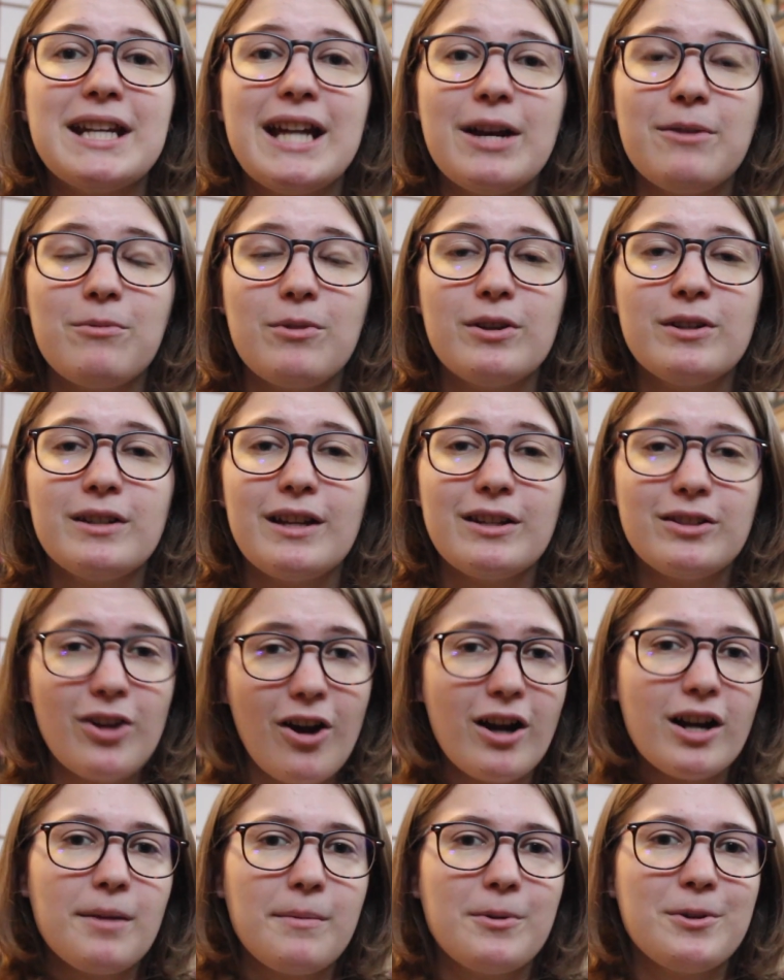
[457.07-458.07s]
then I would
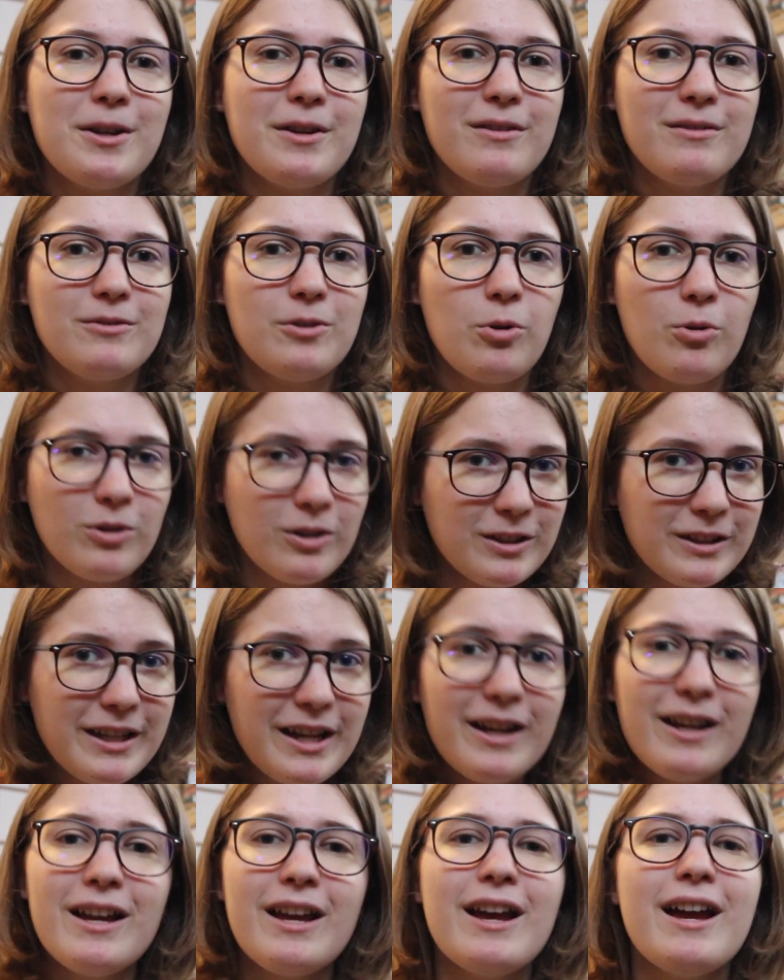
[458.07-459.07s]
talk about it
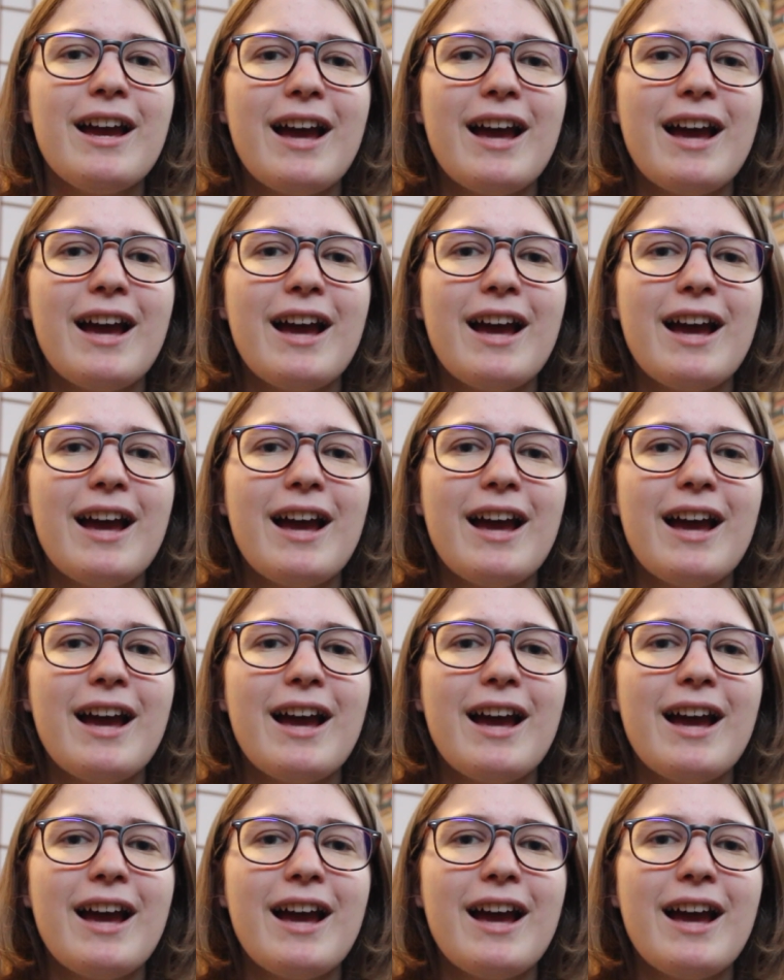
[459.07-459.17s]
orally